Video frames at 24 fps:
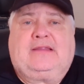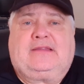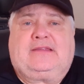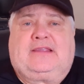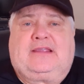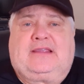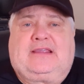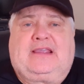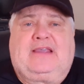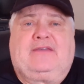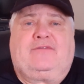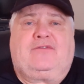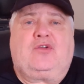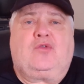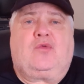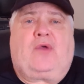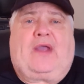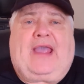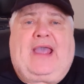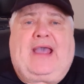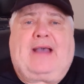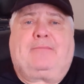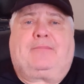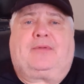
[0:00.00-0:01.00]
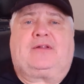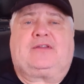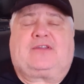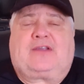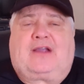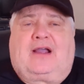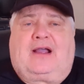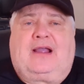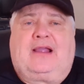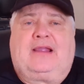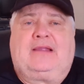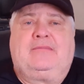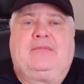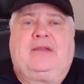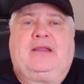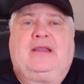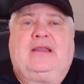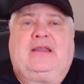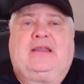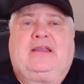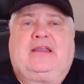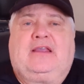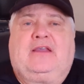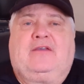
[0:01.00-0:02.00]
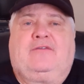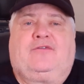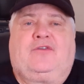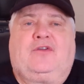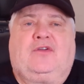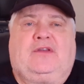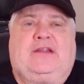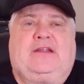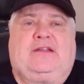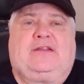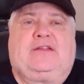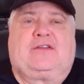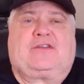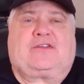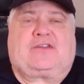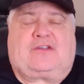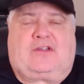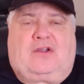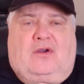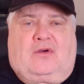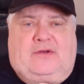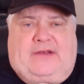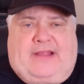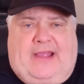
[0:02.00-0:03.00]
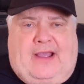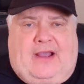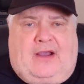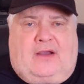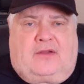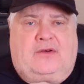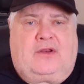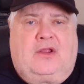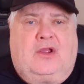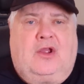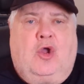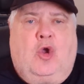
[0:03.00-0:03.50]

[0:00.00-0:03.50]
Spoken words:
to give you ample time if you need to slow down